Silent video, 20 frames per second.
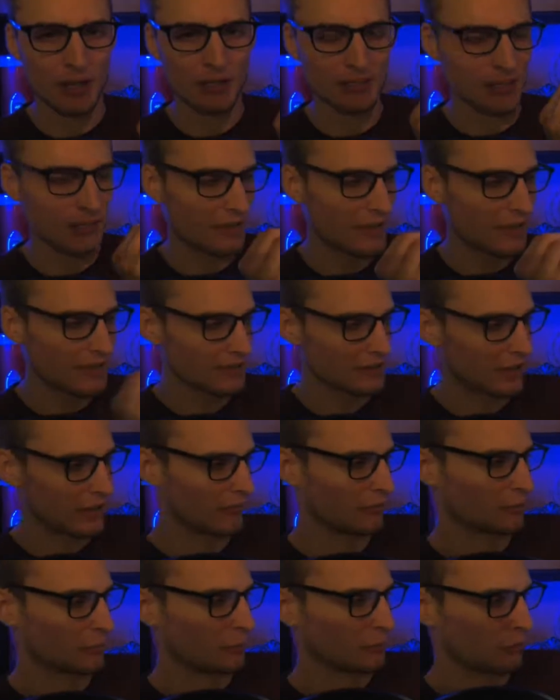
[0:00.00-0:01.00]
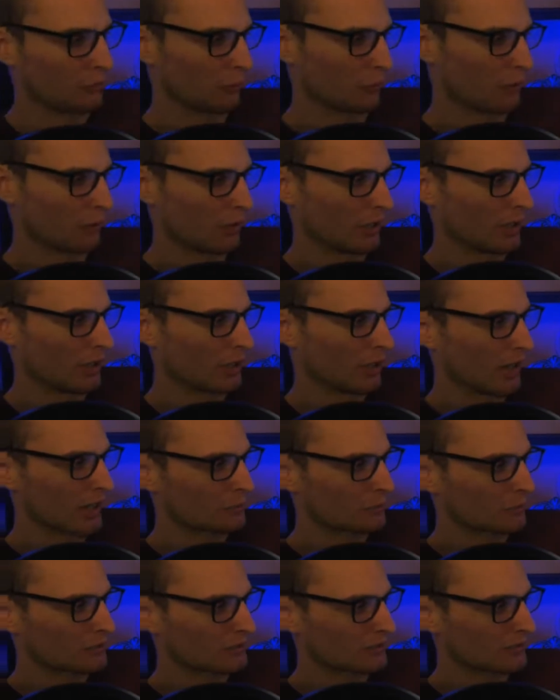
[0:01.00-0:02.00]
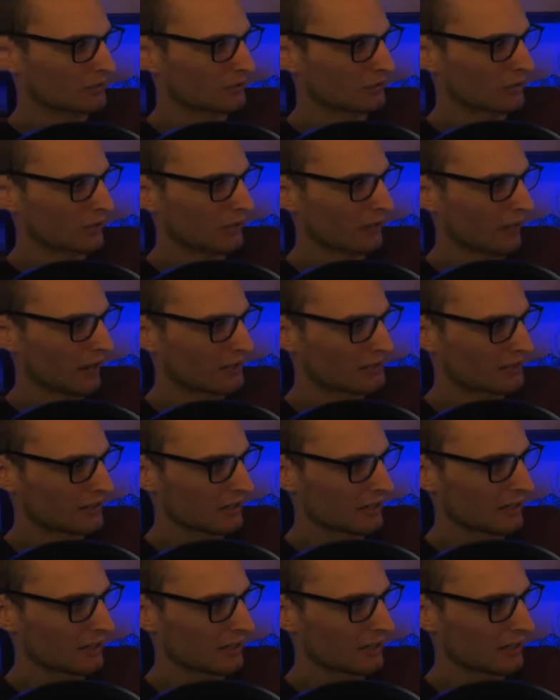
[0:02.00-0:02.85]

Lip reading: to this level before. As we see, look at that.